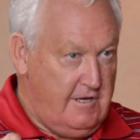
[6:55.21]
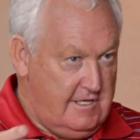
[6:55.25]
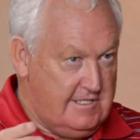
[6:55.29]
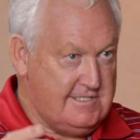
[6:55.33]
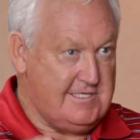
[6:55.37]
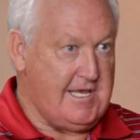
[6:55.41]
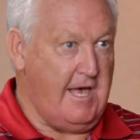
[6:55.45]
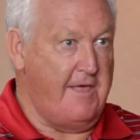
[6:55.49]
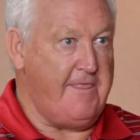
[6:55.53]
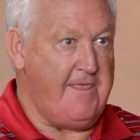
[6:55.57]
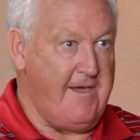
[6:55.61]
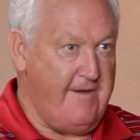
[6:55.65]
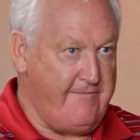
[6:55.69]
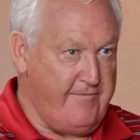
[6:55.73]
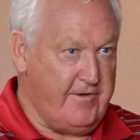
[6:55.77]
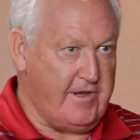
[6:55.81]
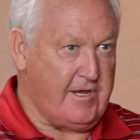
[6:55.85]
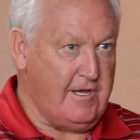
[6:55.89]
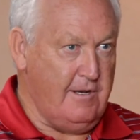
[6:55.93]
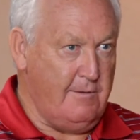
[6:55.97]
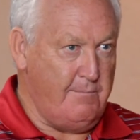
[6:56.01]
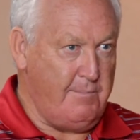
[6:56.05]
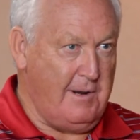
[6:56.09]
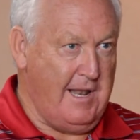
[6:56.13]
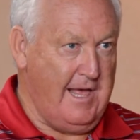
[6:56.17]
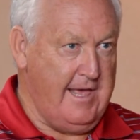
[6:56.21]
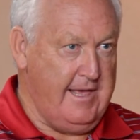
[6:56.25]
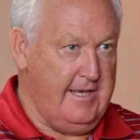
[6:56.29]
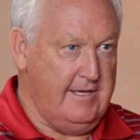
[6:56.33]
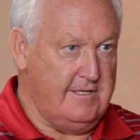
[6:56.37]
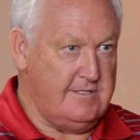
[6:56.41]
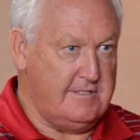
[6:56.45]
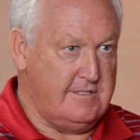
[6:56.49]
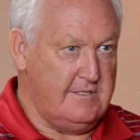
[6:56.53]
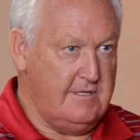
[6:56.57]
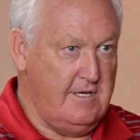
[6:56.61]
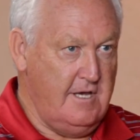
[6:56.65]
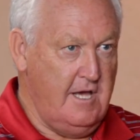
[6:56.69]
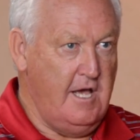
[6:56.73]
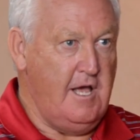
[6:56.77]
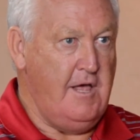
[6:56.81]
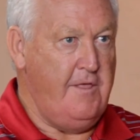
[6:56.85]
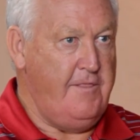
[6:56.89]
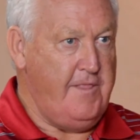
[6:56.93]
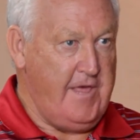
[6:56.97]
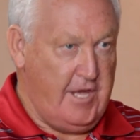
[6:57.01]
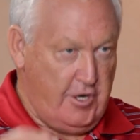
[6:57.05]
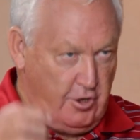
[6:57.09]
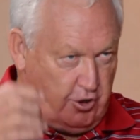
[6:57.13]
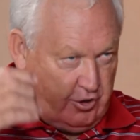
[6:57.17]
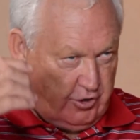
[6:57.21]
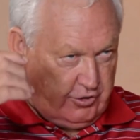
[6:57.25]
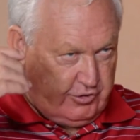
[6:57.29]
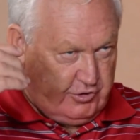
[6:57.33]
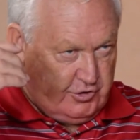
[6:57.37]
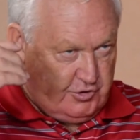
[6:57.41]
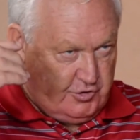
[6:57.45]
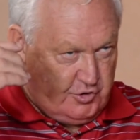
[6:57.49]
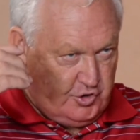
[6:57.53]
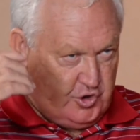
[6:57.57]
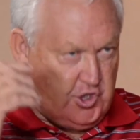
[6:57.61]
South African players, that are